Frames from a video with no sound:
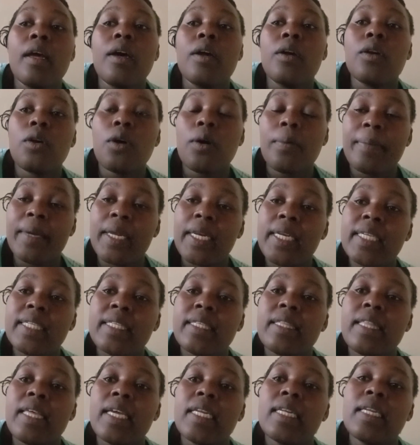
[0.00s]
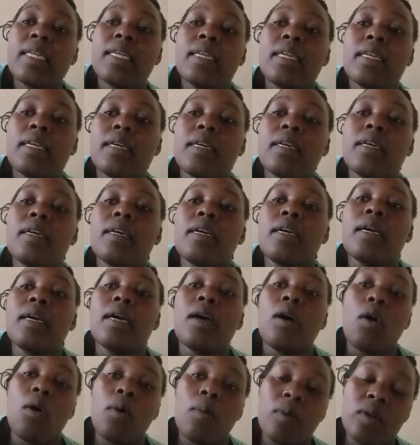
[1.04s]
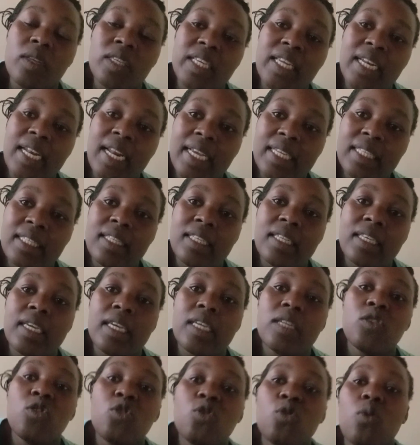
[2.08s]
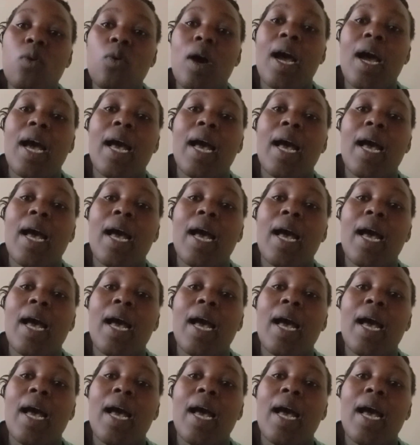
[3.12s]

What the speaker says: Raw mill is then homogenized into